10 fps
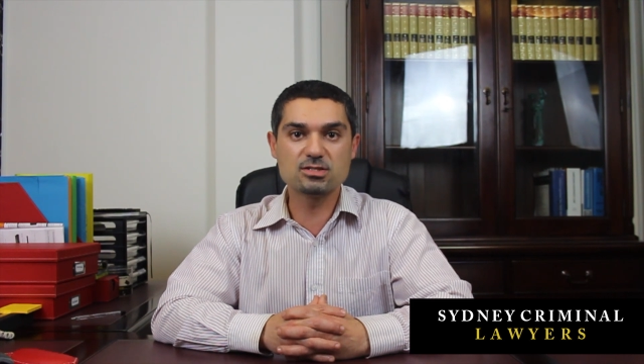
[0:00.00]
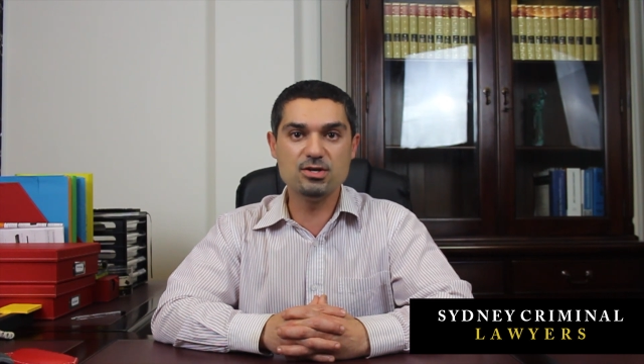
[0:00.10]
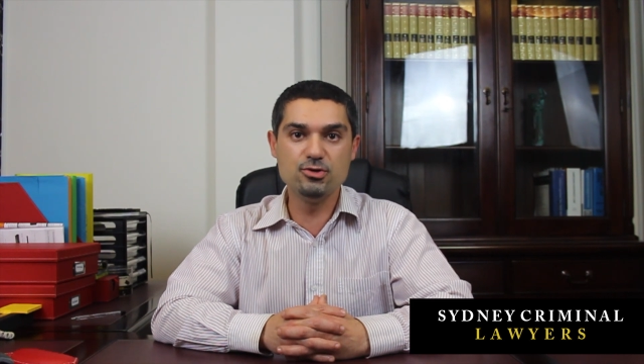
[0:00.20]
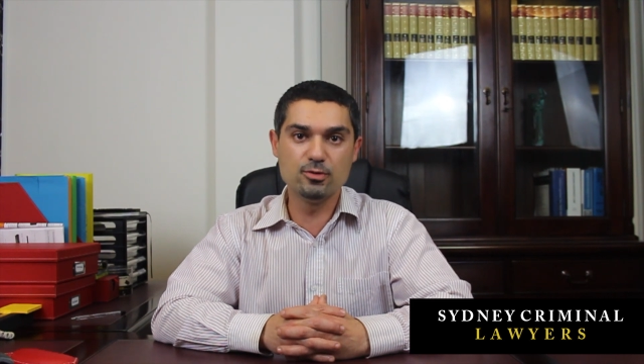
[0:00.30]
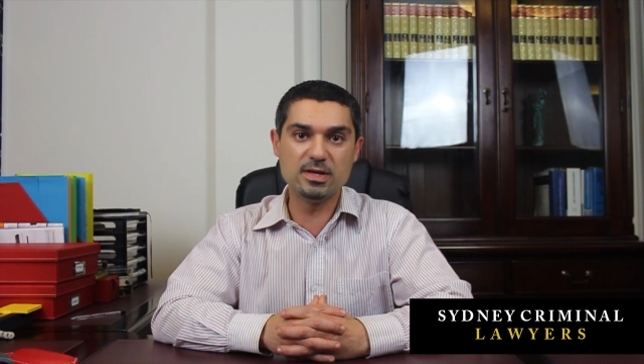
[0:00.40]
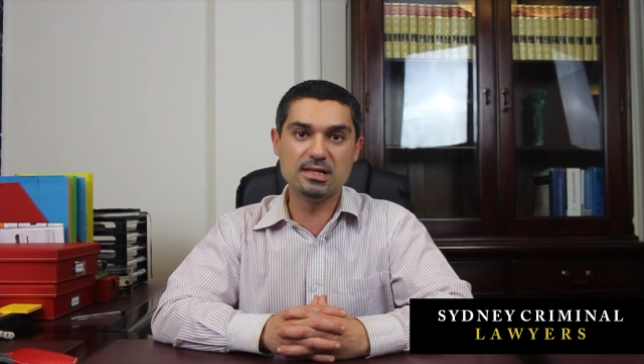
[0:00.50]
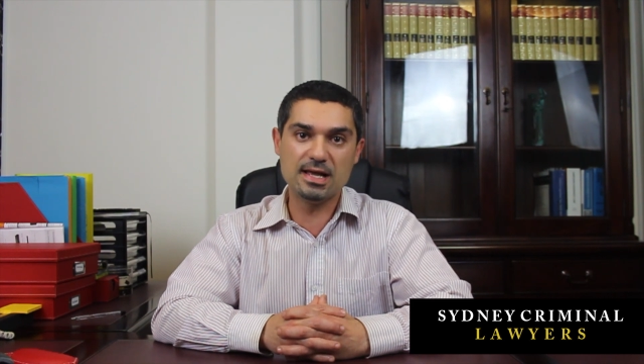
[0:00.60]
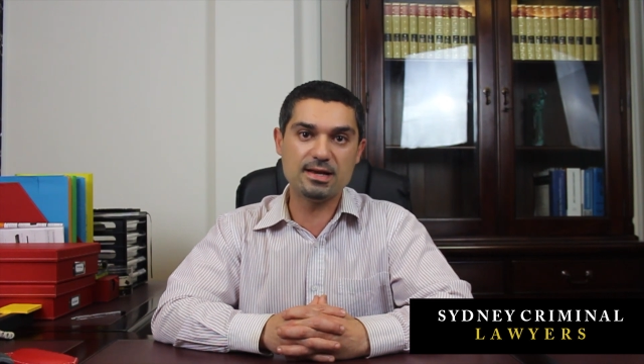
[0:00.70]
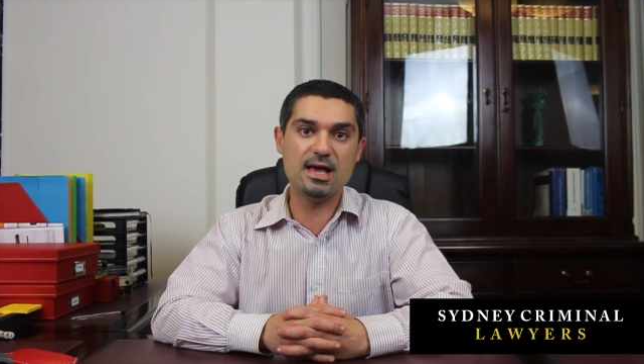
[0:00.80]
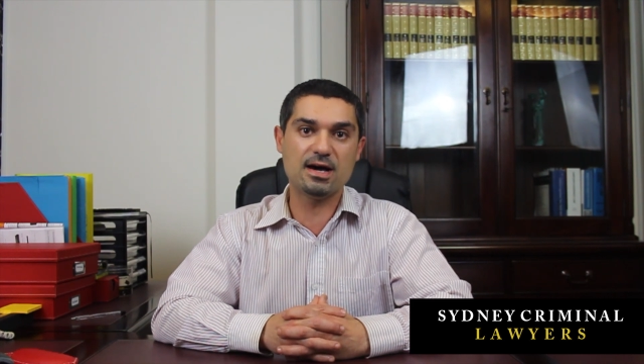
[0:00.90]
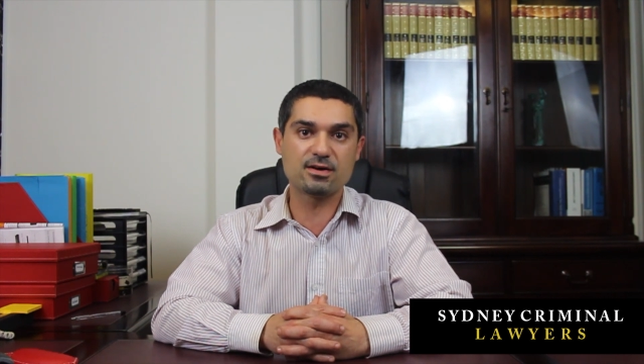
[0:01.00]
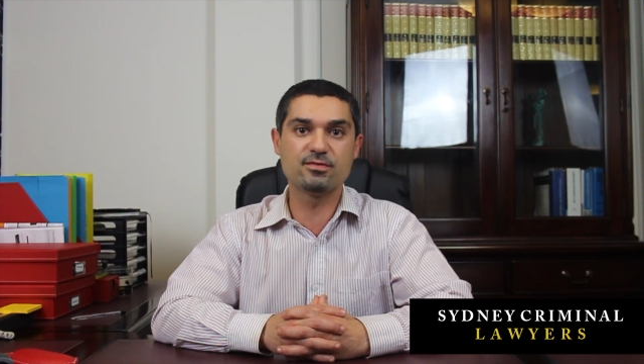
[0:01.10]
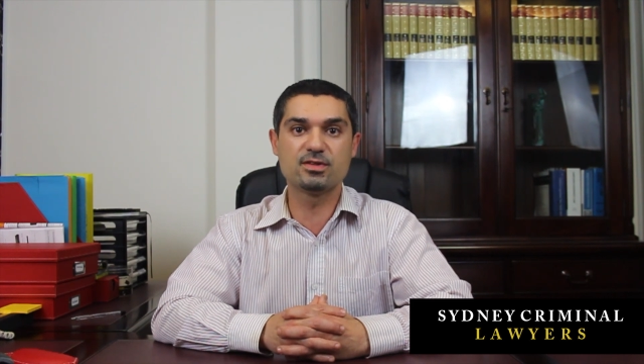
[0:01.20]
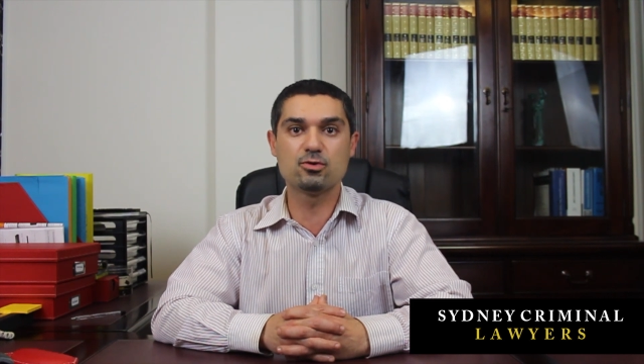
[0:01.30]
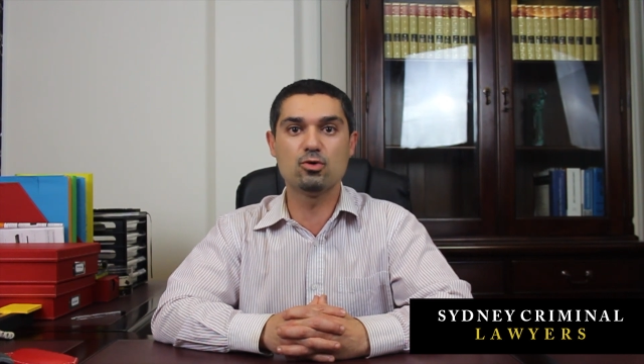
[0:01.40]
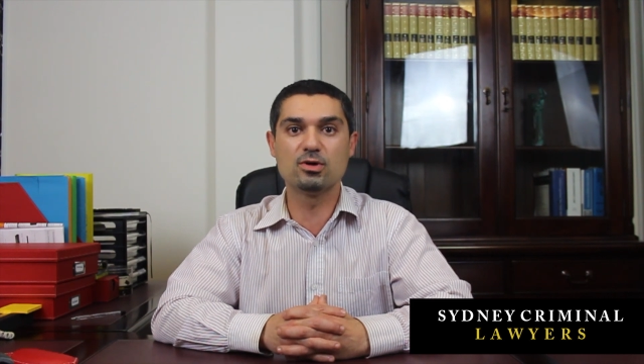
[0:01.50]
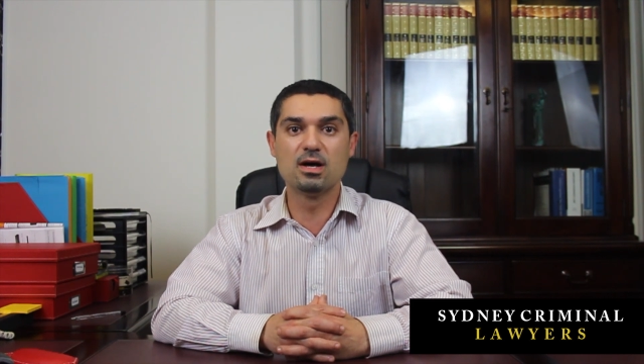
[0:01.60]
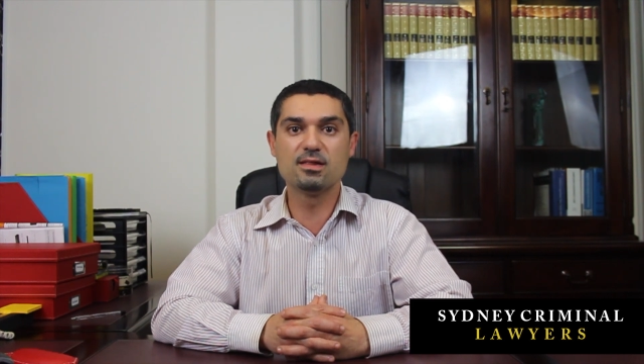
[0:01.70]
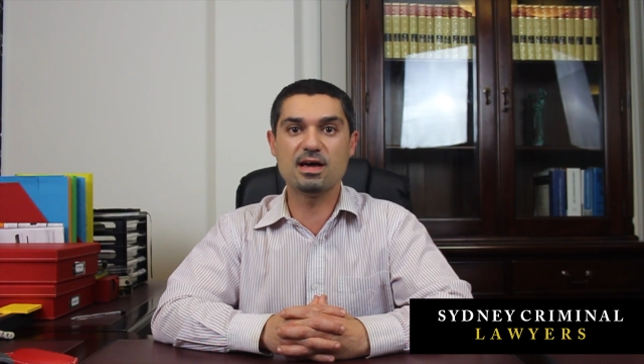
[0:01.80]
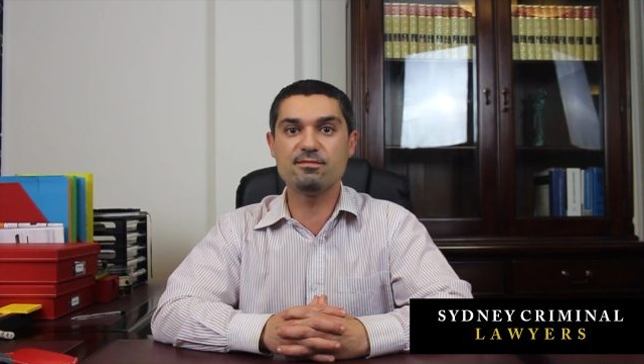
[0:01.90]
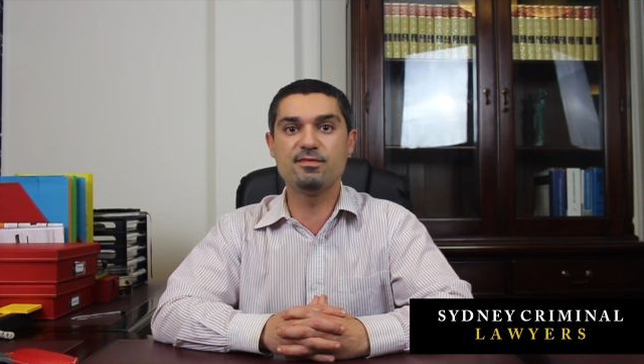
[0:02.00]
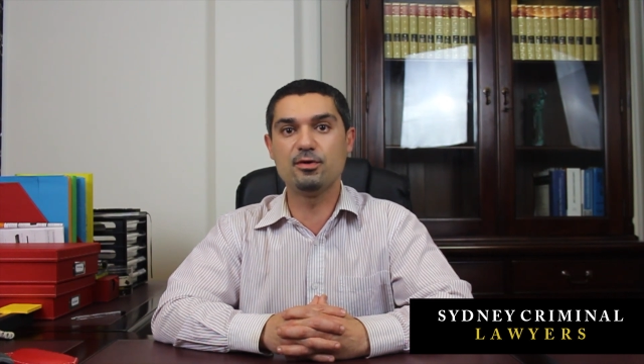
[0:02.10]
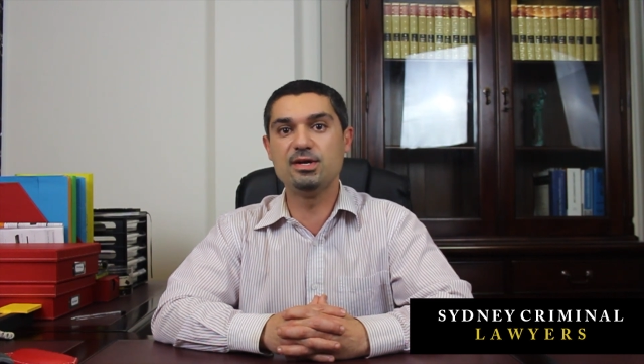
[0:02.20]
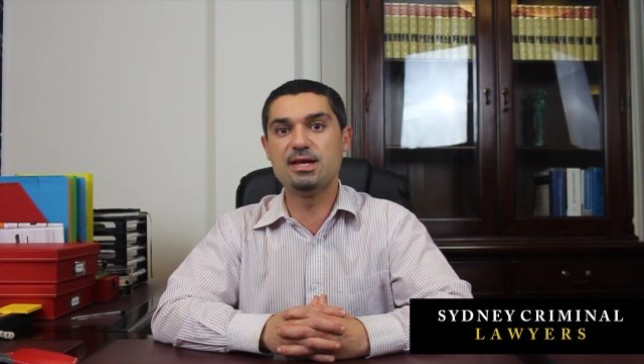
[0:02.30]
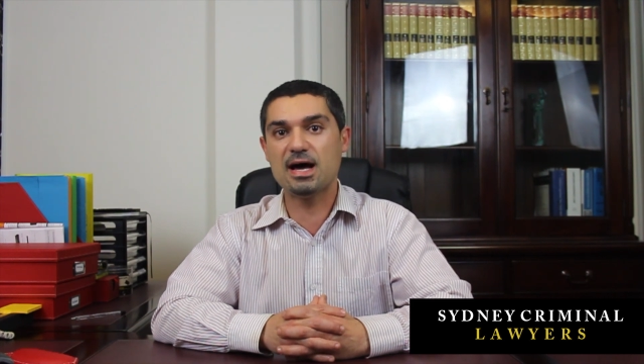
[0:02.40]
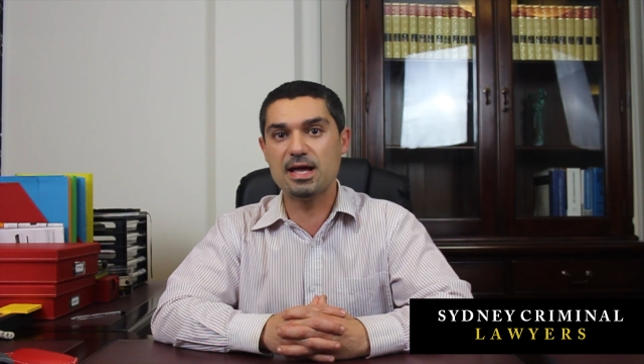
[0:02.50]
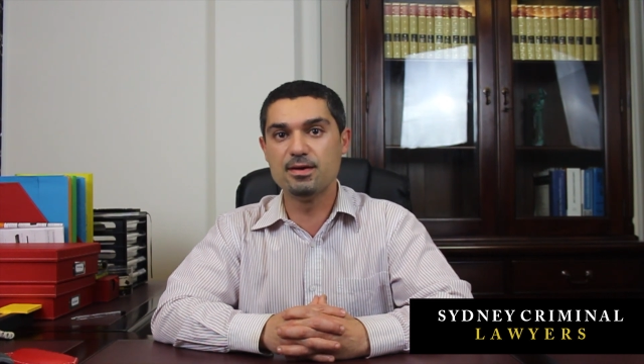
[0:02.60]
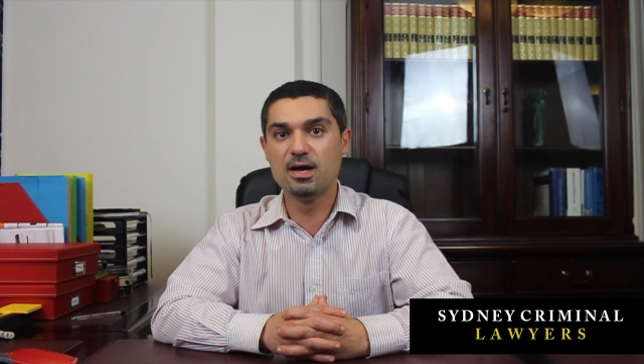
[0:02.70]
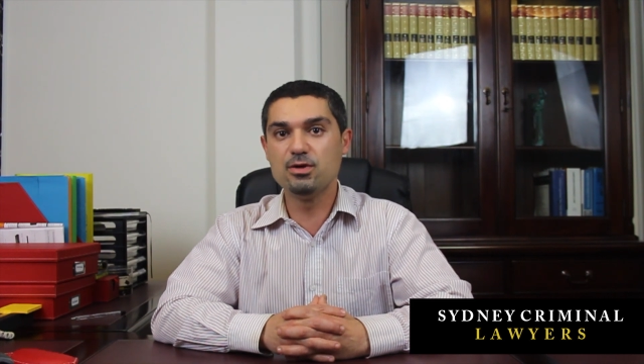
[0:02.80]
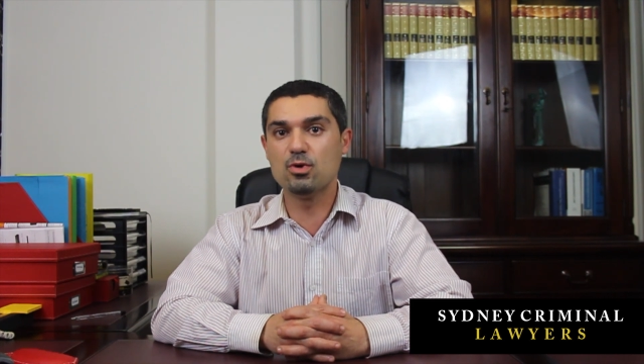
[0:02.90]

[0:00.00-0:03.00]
So you'll be let out of the court that very day.